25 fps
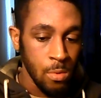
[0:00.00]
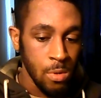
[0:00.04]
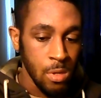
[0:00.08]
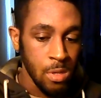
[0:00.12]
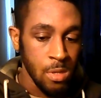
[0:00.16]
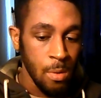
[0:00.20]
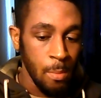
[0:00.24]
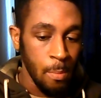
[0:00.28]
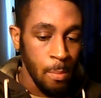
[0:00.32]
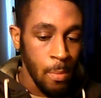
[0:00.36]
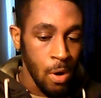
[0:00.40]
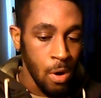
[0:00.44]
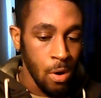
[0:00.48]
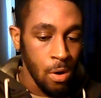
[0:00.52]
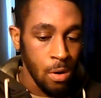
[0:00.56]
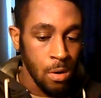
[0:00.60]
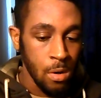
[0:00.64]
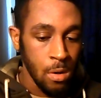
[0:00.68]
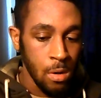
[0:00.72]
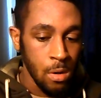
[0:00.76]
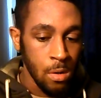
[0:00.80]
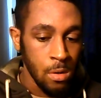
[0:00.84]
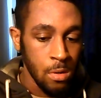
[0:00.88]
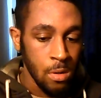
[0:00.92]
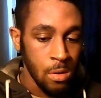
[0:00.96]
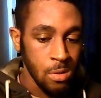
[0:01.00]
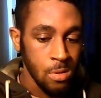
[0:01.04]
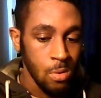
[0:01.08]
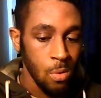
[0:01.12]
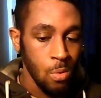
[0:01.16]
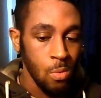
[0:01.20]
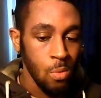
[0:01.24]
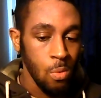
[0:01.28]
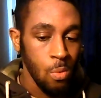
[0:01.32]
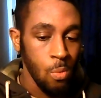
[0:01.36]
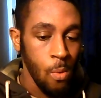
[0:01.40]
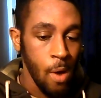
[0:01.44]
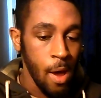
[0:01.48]
which is America, the
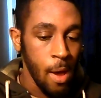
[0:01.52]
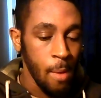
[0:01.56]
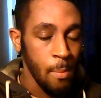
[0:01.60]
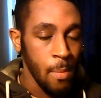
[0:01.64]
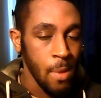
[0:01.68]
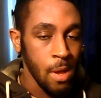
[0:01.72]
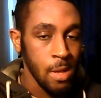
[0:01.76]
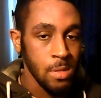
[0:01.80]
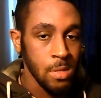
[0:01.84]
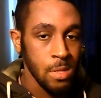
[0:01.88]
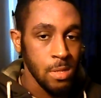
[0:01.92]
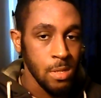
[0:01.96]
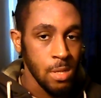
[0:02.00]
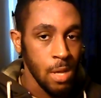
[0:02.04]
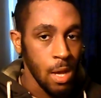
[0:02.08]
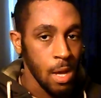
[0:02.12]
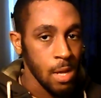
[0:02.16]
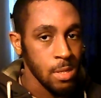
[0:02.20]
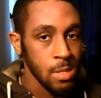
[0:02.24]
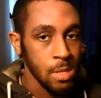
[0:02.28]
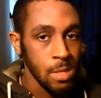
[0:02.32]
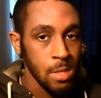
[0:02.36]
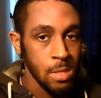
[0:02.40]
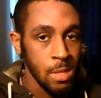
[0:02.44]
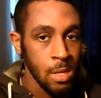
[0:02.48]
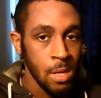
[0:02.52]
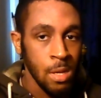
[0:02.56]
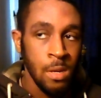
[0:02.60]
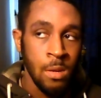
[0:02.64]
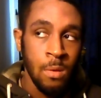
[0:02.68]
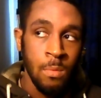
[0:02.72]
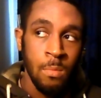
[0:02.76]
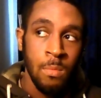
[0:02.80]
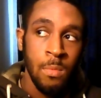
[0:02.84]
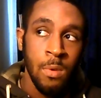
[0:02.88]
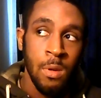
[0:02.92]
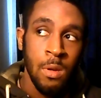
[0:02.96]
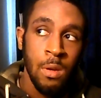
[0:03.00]
so-called white man society's
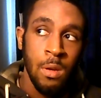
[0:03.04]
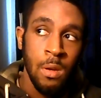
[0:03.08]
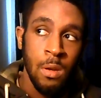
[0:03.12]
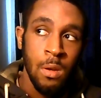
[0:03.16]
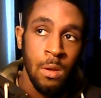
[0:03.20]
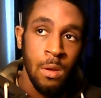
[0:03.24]
kingdom.